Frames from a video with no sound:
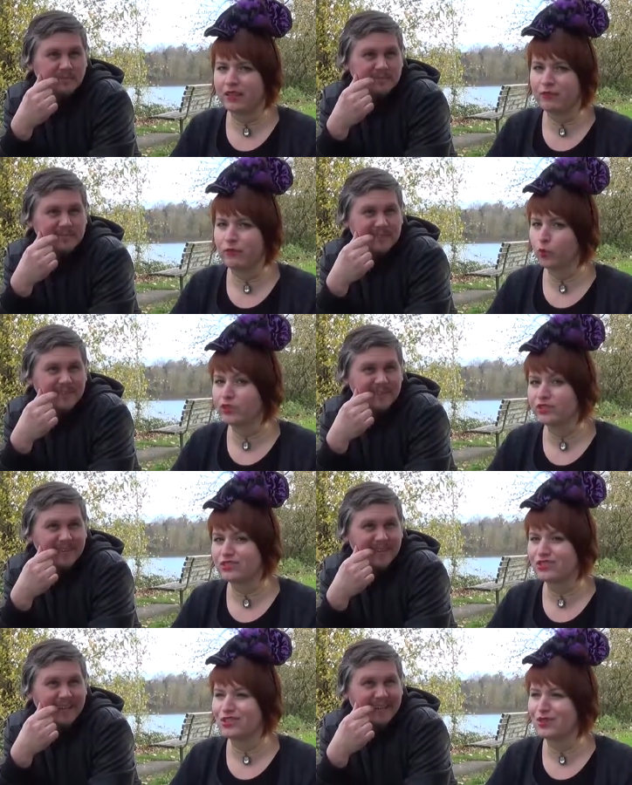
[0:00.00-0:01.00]
Speaker 1: like 40s
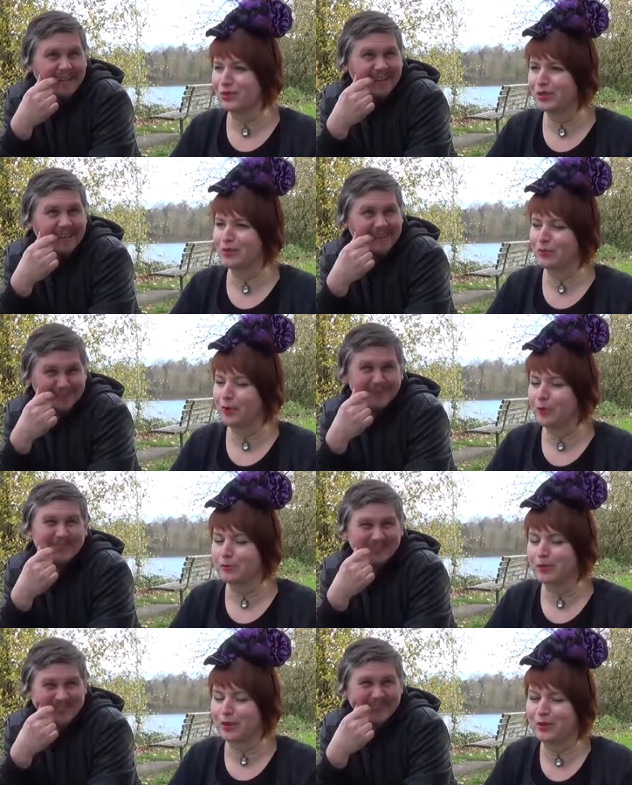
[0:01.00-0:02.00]
is the norm, they'll
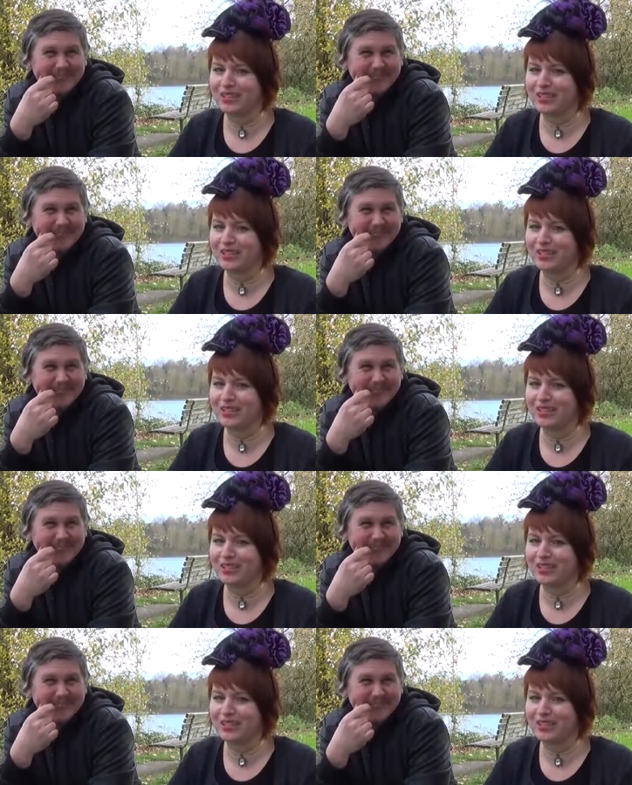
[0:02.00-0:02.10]
probably go